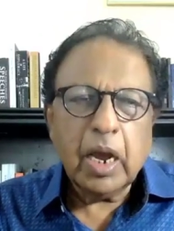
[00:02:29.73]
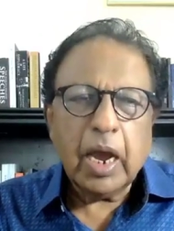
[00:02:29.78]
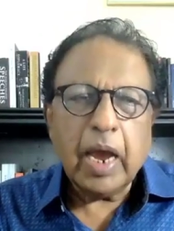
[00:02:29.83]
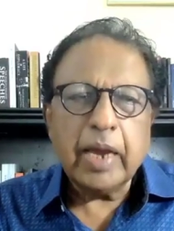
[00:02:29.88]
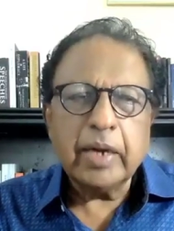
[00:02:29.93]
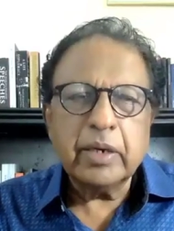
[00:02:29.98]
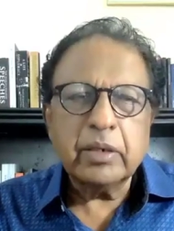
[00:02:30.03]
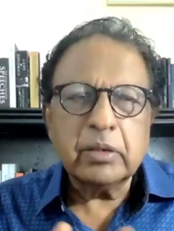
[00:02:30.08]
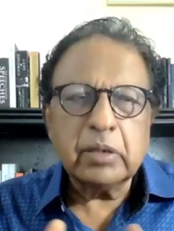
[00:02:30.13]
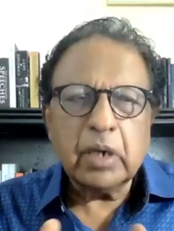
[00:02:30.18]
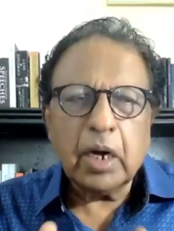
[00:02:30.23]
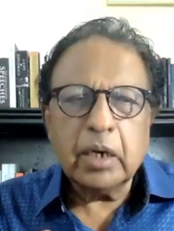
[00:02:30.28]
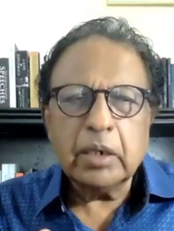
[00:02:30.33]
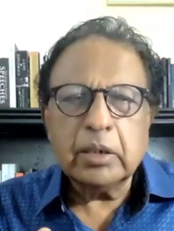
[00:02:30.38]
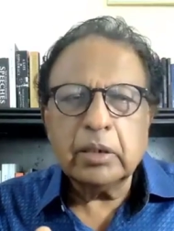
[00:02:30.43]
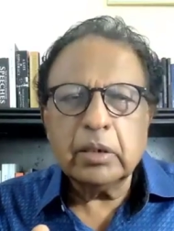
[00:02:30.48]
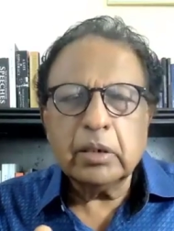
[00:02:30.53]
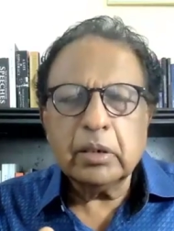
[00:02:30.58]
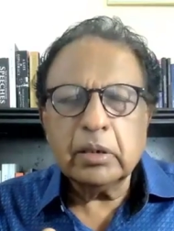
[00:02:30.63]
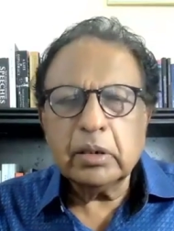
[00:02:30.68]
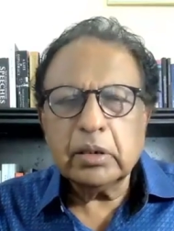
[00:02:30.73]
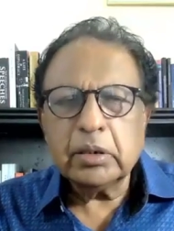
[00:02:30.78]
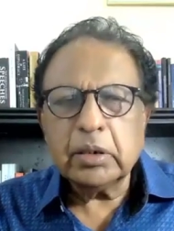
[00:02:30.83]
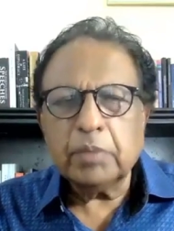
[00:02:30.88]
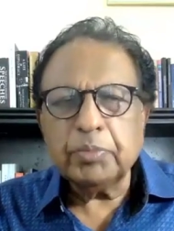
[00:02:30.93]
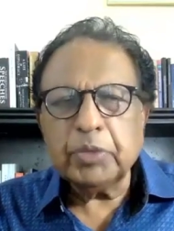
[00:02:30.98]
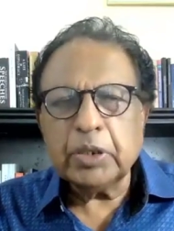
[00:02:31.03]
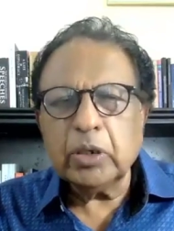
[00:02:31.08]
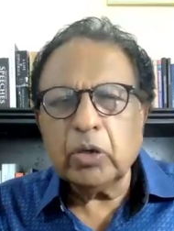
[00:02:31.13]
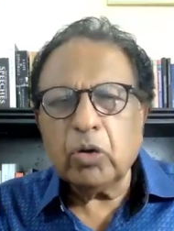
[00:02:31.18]
and run
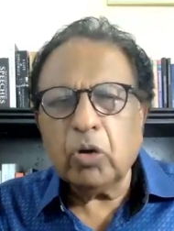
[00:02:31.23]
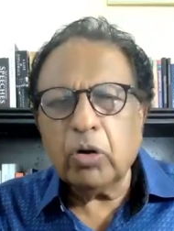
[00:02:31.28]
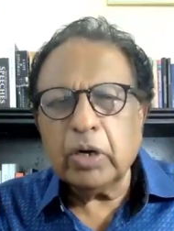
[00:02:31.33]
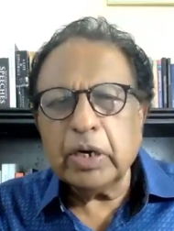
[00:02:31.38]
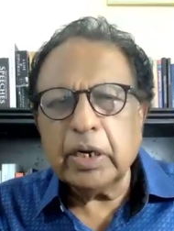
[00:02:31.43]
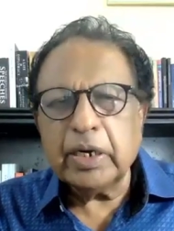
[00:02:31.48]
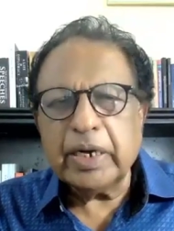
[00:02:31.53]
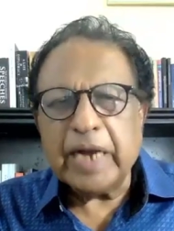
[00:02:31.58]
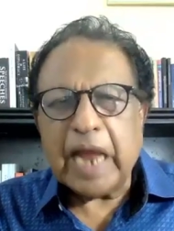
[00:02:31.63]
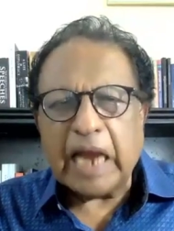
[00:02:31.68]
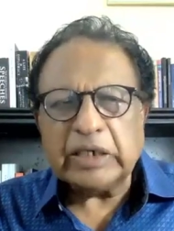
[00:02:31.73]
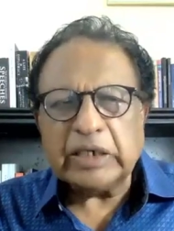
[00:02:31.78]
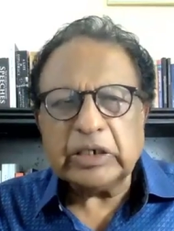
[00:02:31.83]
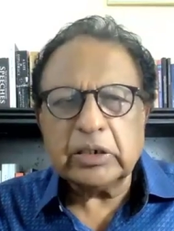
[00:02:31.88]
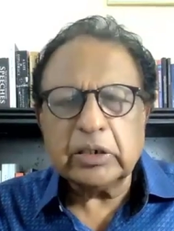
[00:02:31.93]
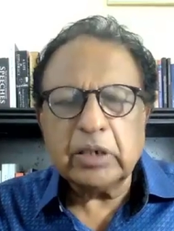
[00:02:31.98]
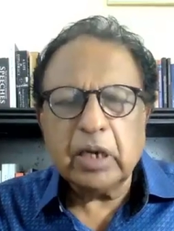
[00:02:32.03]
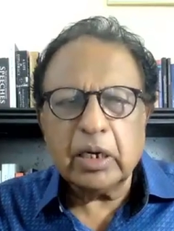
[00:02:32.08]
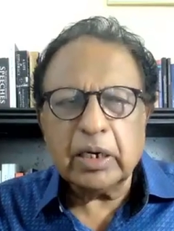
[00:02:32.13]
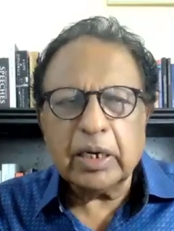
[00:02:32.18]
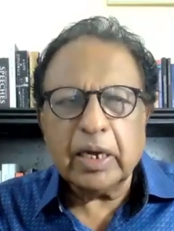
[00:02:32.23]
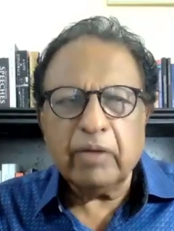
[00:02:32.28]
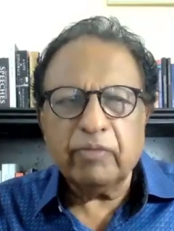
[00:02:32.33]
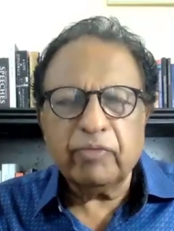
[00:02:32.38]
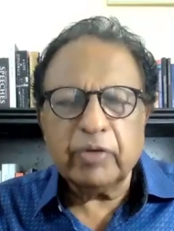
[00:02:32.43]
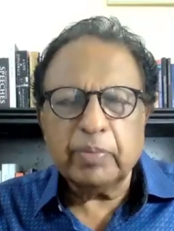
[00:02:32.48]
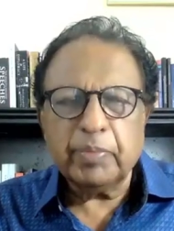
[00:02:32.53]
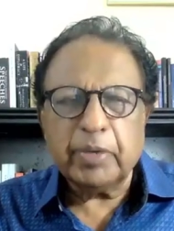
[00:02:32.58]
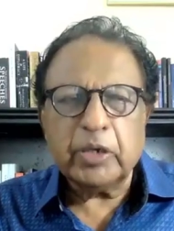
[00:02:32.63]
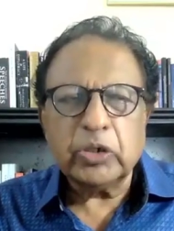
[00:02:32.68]
something called a national
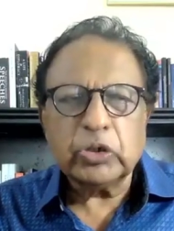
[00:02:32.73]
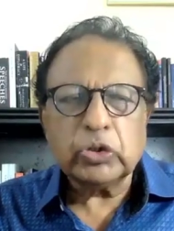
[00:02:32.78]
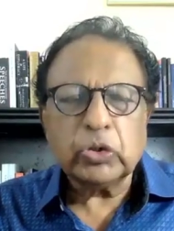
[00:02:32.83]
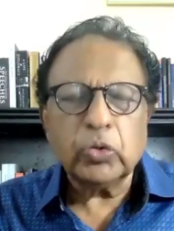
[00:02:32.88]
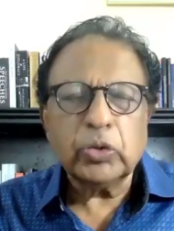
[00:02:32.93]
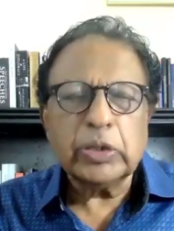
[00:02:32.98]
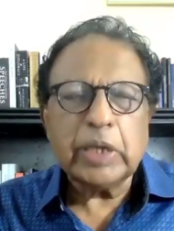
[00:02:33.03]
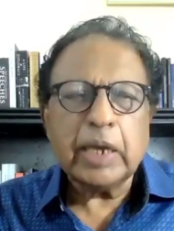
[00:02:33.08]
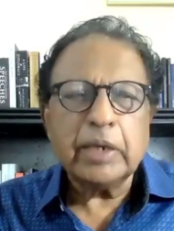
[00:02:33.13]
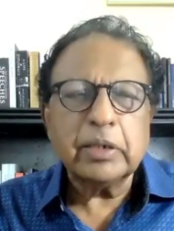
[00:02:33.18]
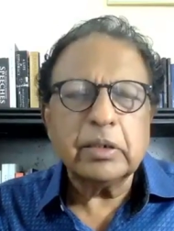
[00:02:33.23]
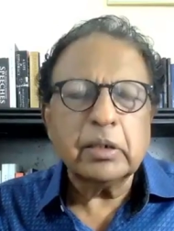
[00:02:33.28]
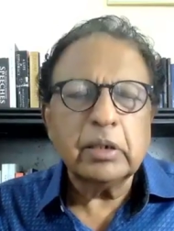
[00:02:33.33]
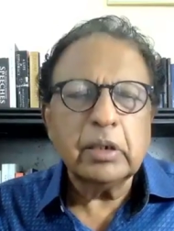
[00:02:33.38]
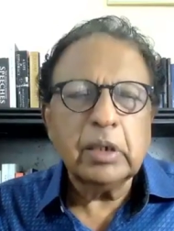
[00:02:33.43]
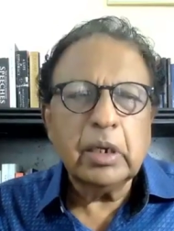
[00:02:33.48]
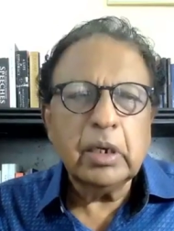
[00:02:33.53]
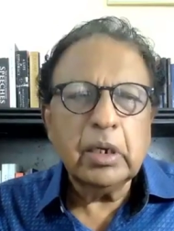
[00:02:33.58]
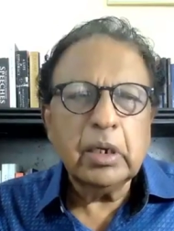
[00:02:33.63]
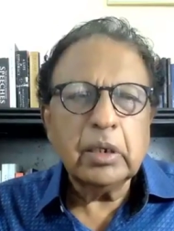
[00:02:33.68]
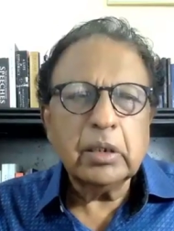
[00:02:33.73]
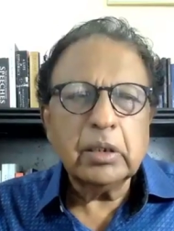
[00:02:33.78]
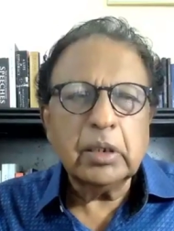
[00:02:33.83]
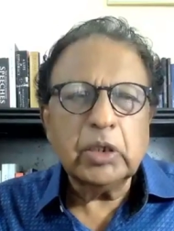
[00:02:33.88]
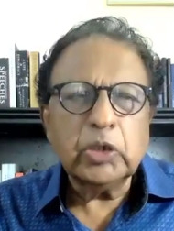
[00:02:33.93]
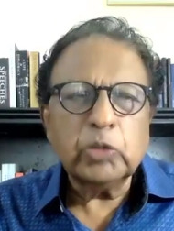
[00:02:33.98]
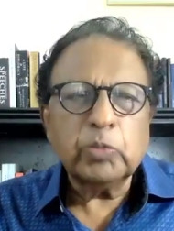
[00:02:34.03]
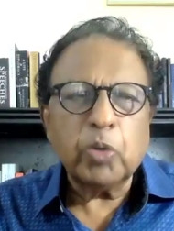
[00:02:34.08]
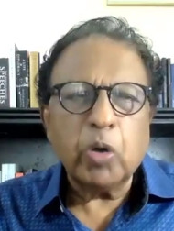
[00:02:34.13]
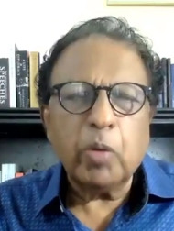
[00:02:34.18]
government so that
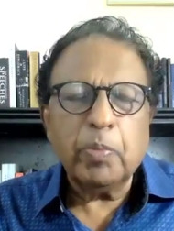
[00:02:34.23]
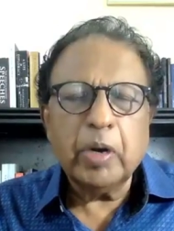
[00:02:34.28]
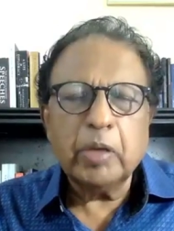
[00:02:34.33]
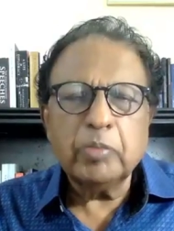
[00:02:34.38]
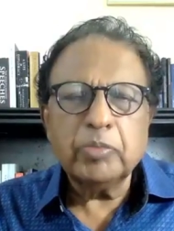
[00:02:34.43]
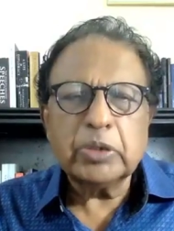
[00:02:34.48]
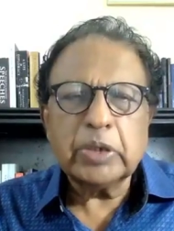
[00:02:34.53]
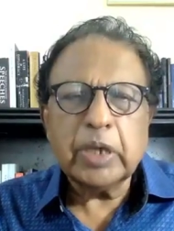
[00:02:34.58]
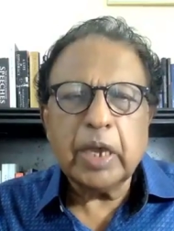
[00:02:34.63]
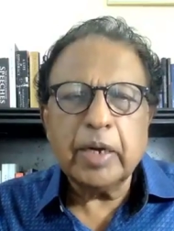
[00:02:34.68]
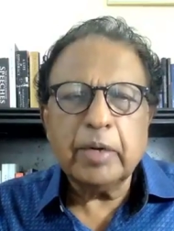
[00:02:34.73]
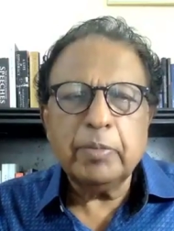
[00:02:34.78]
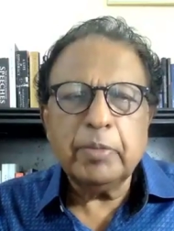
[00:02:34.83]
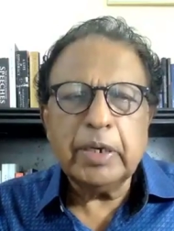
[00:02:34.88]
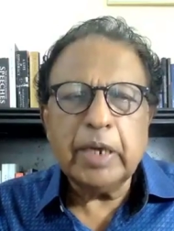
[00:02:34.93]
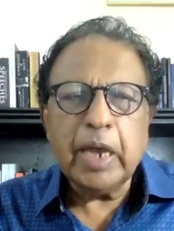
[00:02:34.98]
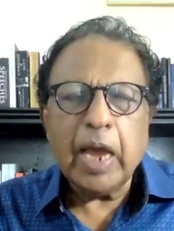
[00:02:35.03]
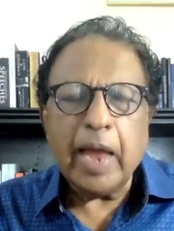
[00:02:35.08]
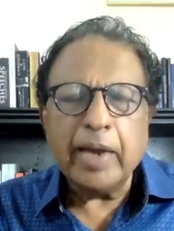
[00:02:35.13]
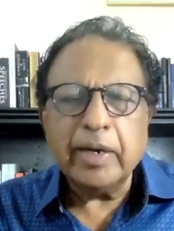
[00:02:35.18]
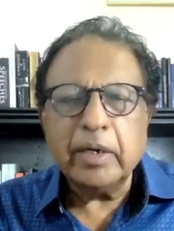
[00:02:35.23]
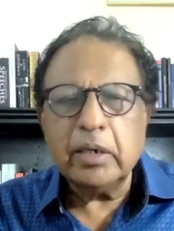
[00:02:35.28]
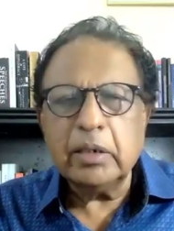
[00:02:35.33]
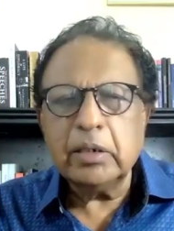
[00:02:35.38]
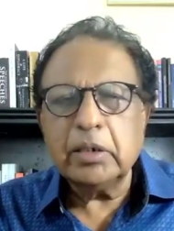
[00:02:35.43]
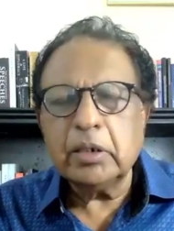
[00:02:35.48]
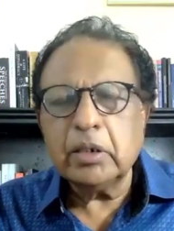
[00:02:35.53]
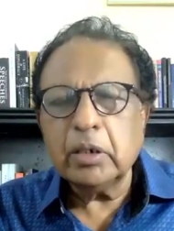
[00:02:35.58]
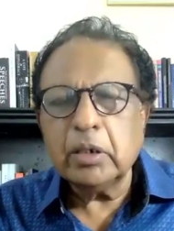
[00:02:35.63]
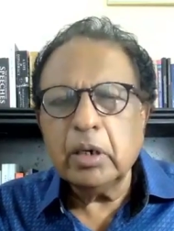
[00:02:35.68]
these problems can be
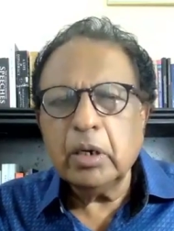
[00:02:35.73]
handled